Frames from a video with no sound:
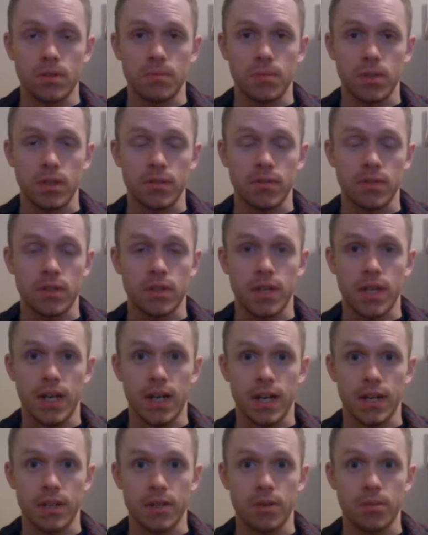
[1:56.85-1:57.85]
Believe it or
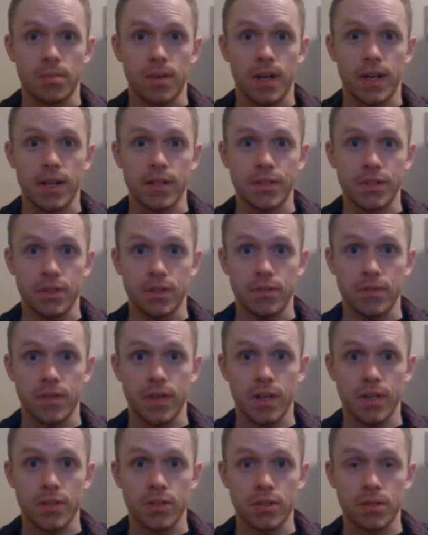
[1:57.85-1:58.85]
not, your posture
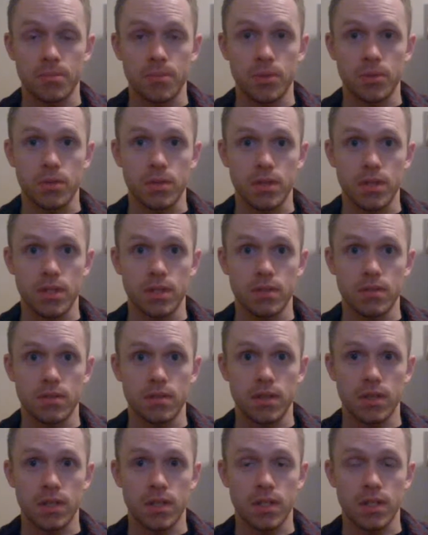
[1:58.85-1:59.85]
affects your immunity,
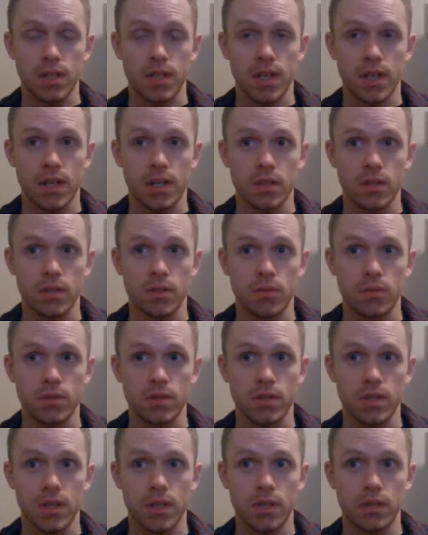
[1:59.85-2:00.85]
and it kind of
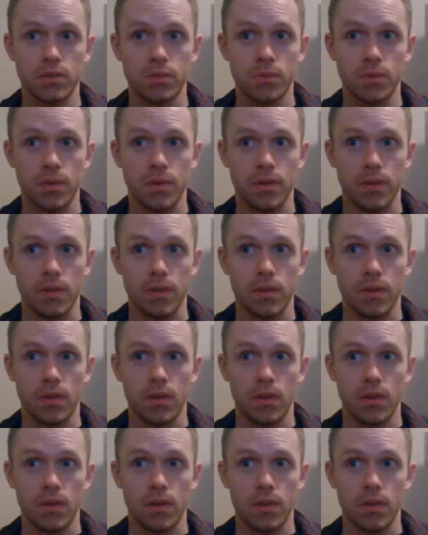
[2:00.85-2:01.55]
coincides with